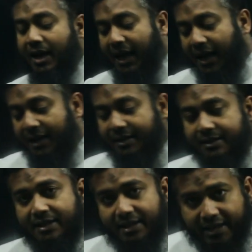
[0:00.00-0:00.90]
and
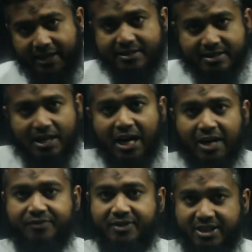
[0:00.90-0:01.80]
the next
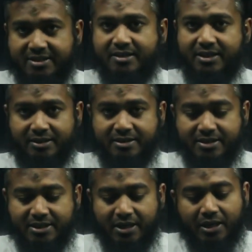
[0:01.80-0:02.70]
half distance,